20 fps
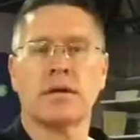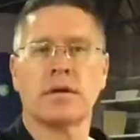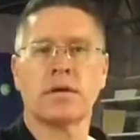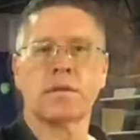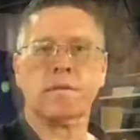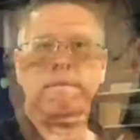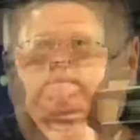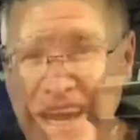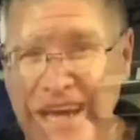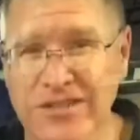
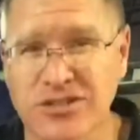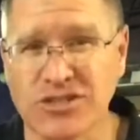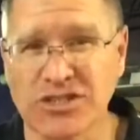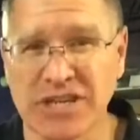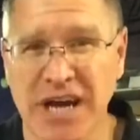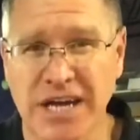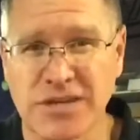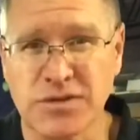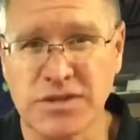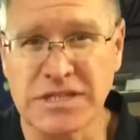Second
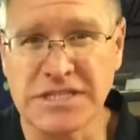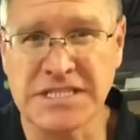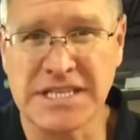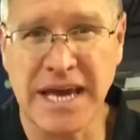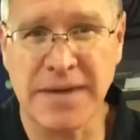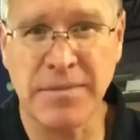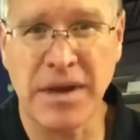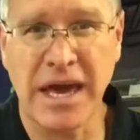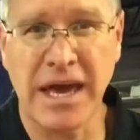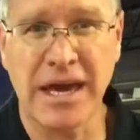exercise with the
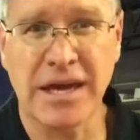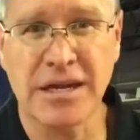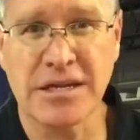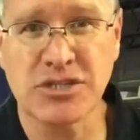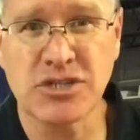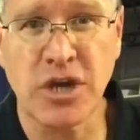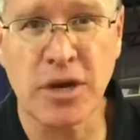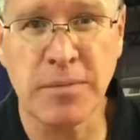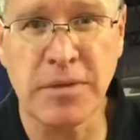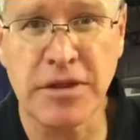same hand
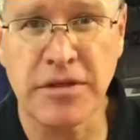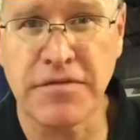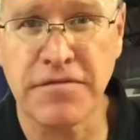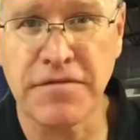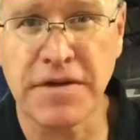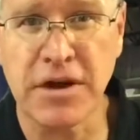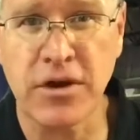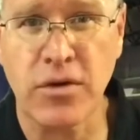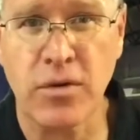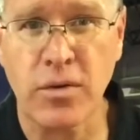is gonna be the
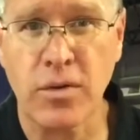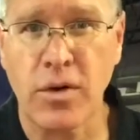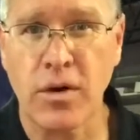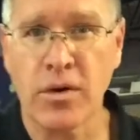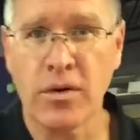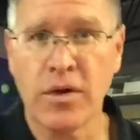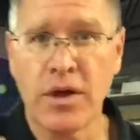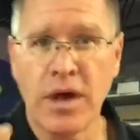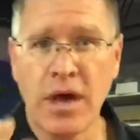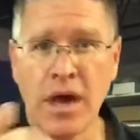finger
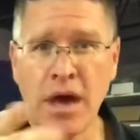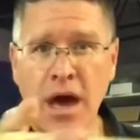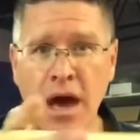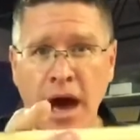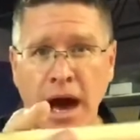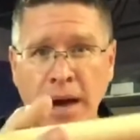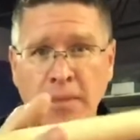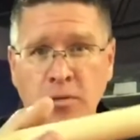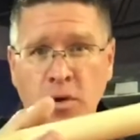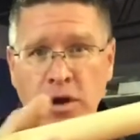roll.
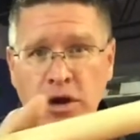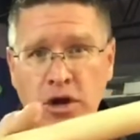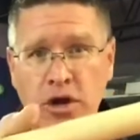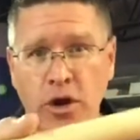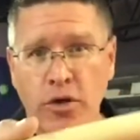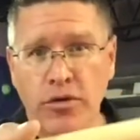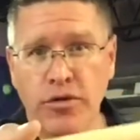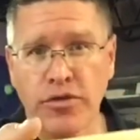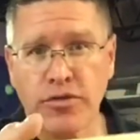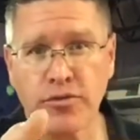I'm gonna
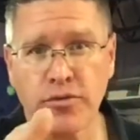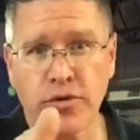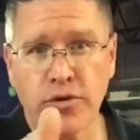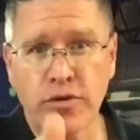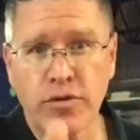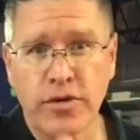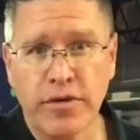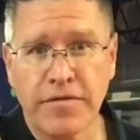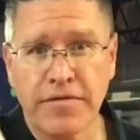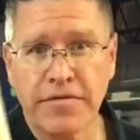go
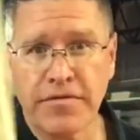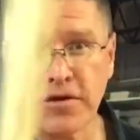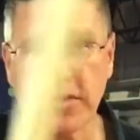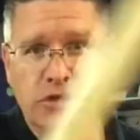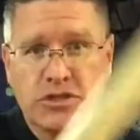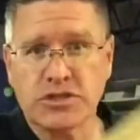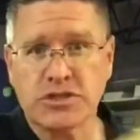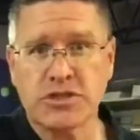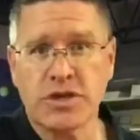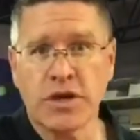through the
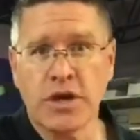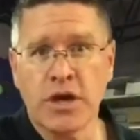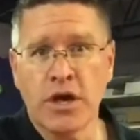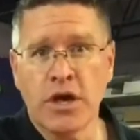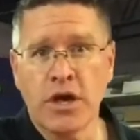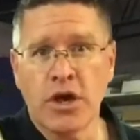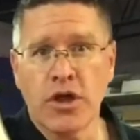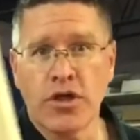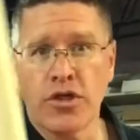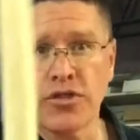first
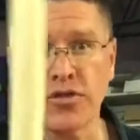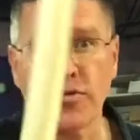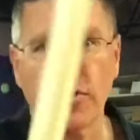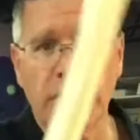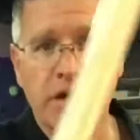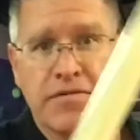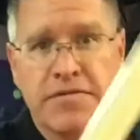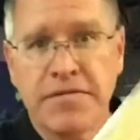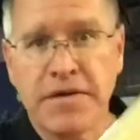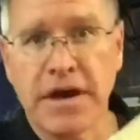
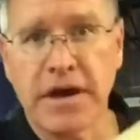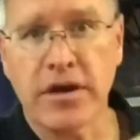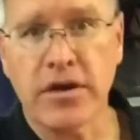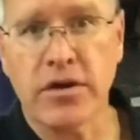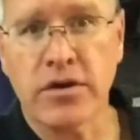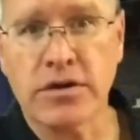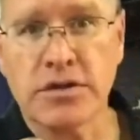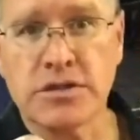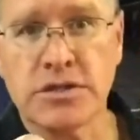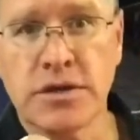three
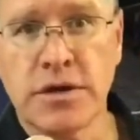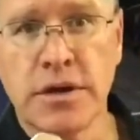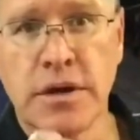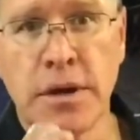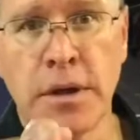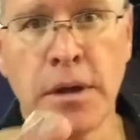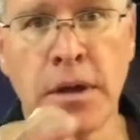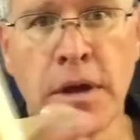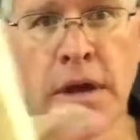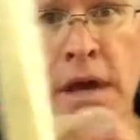fingers,
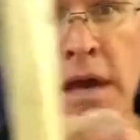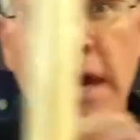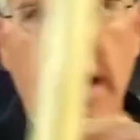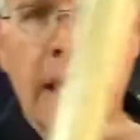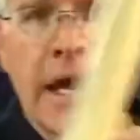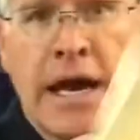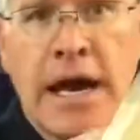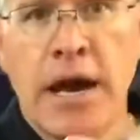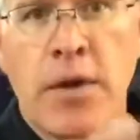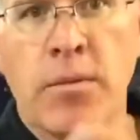
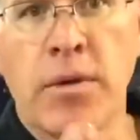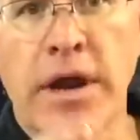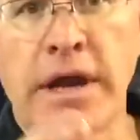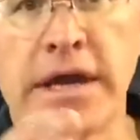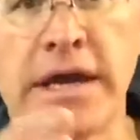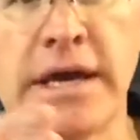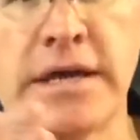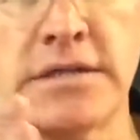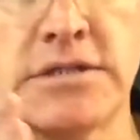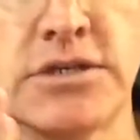and when I
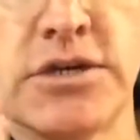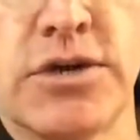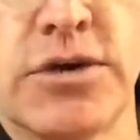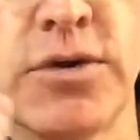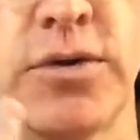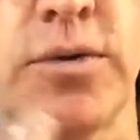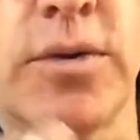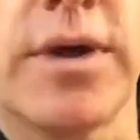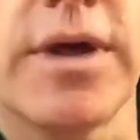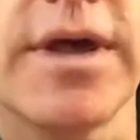get
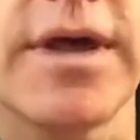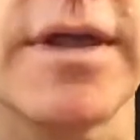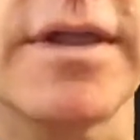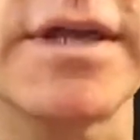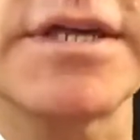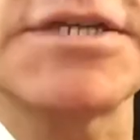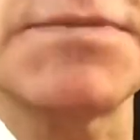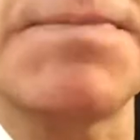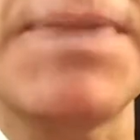to this